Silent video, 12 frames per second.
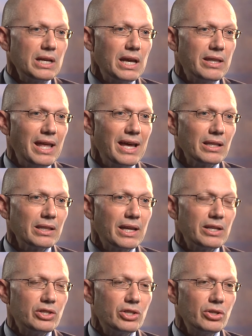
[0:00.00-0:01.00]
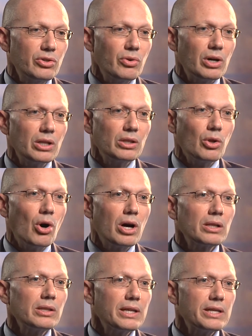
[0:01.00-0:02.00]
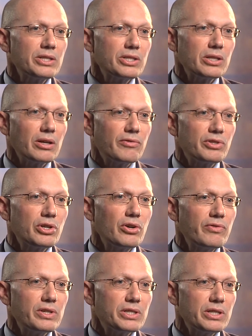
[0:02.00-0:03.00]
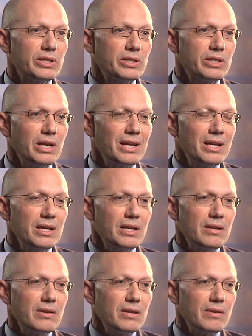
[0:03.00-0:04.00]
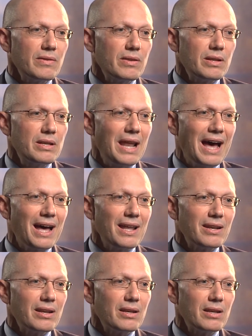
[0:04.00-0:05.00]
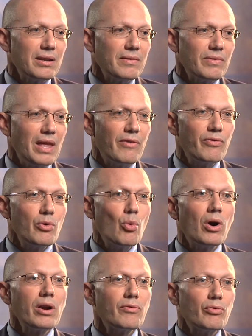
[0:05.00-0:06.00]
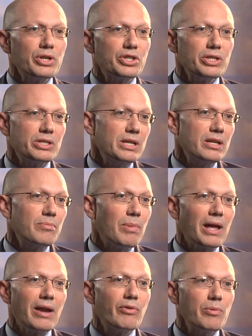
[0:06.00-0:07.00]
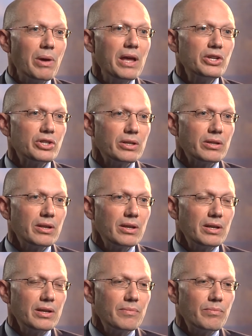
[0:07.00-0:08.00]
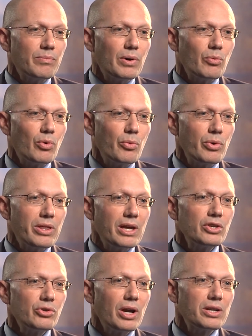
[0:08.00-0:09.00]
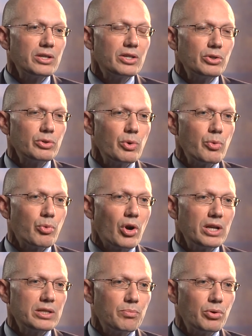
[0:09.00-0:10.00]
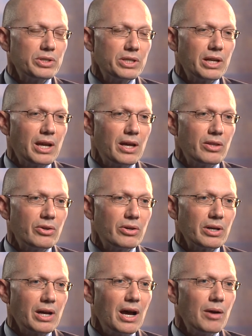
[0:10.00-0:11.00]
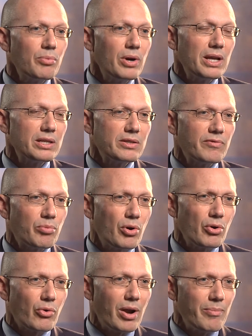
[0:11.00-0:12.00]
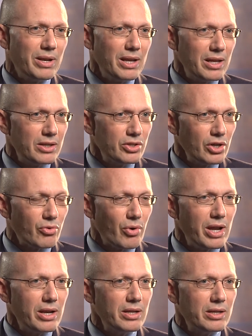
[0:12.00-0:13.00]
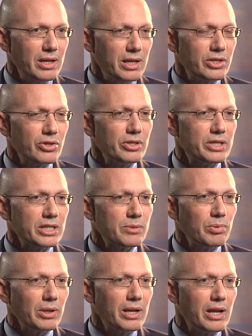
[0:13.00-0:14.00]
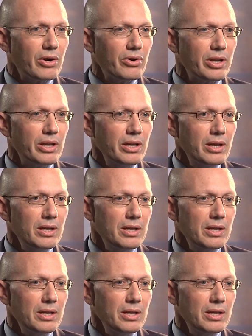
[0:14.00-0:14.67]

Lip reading: And that led to a long list of services, not every one of which is needed by every patient. But what we then tried to do is we tried to put together a comprehensive program, an integrated, interdisciplinary